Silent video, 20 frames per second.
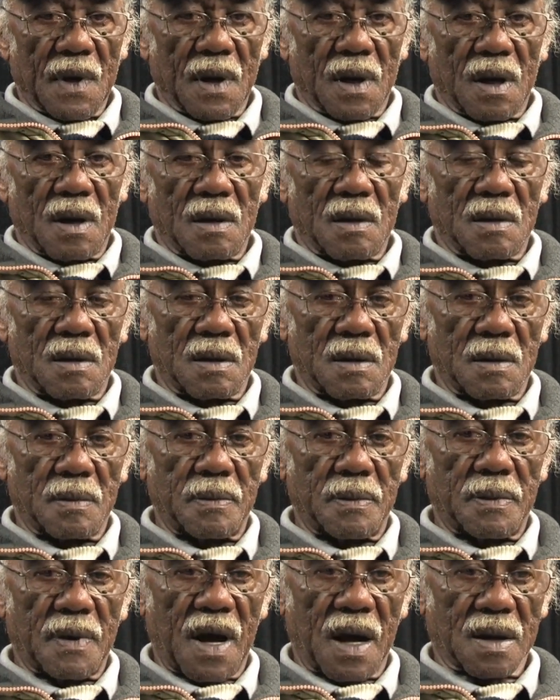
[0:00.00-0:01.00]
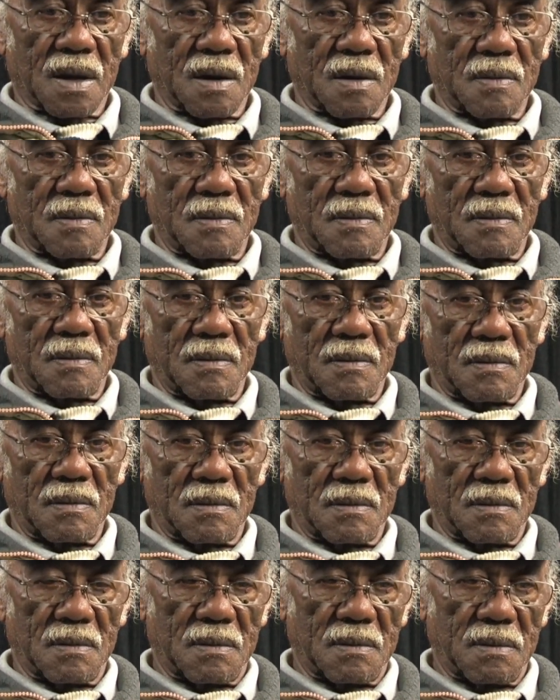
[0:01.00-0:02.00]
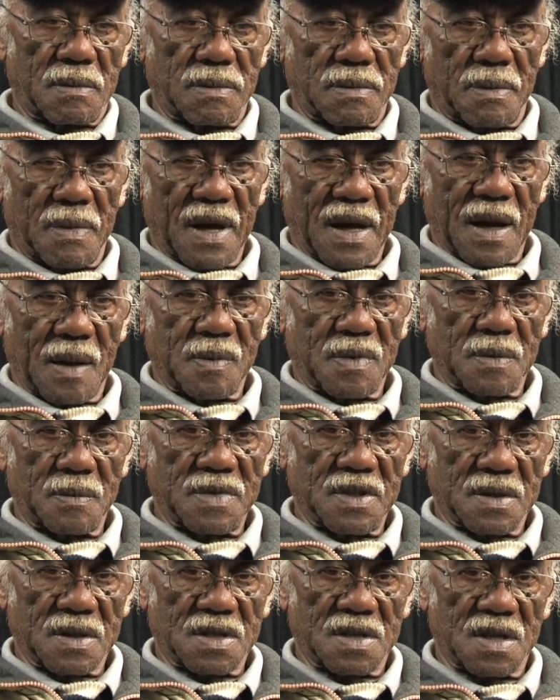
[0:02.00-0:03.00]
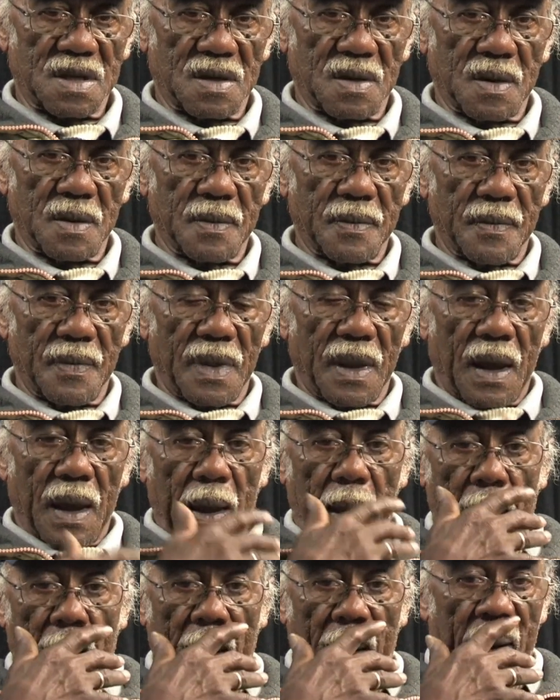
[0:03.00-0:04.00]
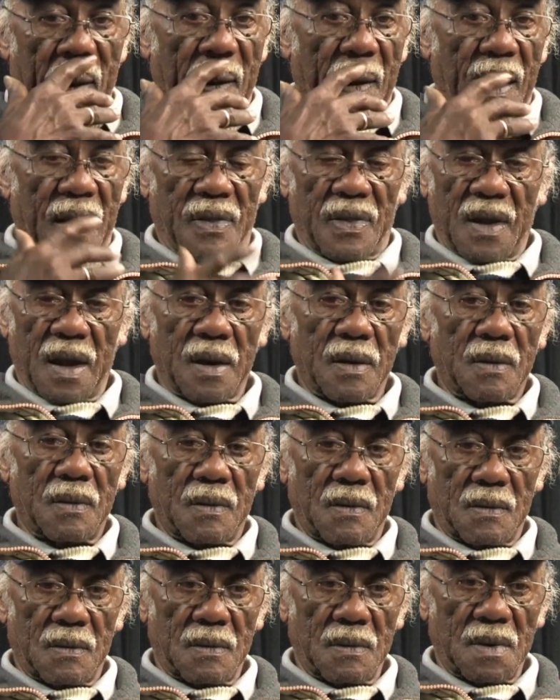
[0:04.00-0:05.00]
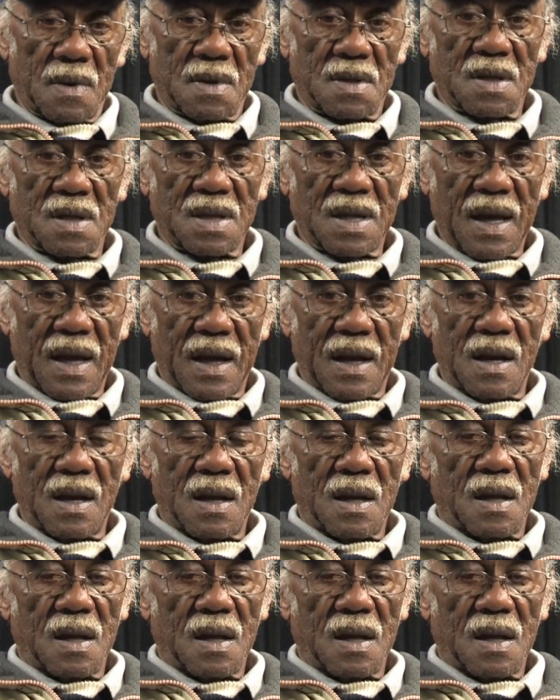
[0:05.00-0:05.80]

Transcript: a little pocket Bible books, and they said that.